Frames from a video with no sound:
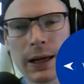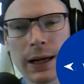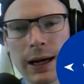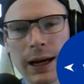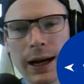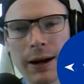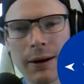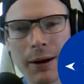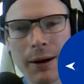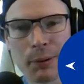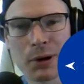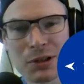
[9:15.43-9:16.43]

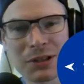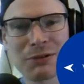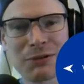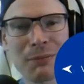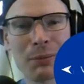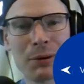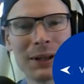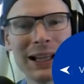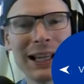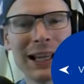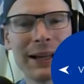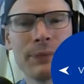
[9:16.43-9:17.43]
a person from
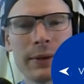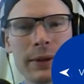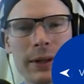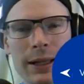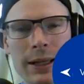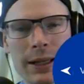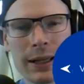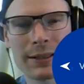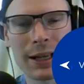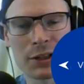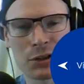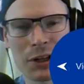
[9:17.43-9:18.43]
Berlin.
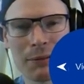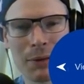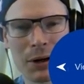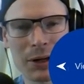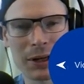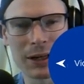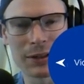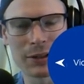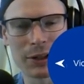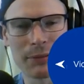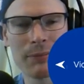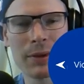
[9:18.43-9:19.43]
It's actually an American
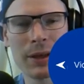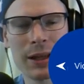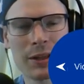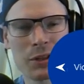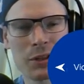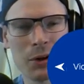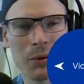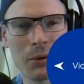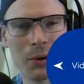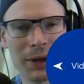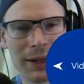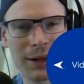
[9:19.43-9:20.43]
term.
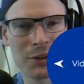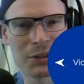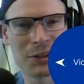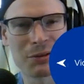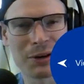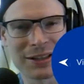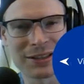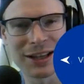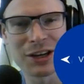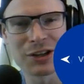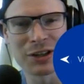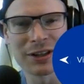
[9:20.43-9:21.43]
So here's the
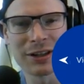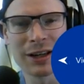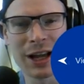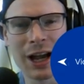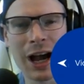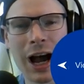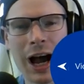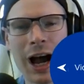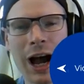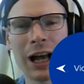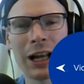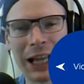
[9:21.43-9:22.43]
translation.
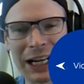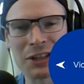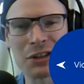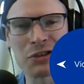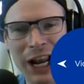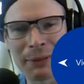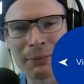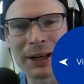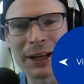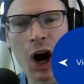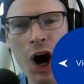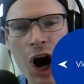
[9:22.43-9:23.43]
Ladies and
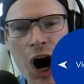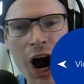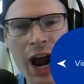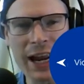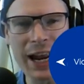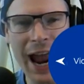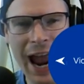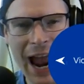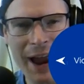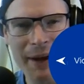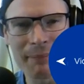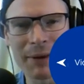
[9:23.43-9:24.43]
gentlemen, I
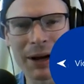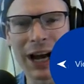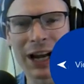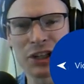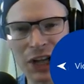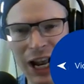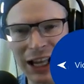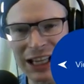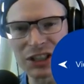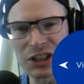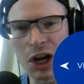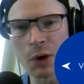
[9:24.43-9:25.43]
am a
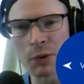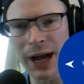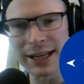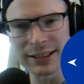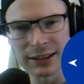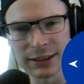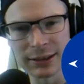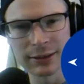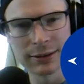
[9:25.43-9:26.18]
jelly donut.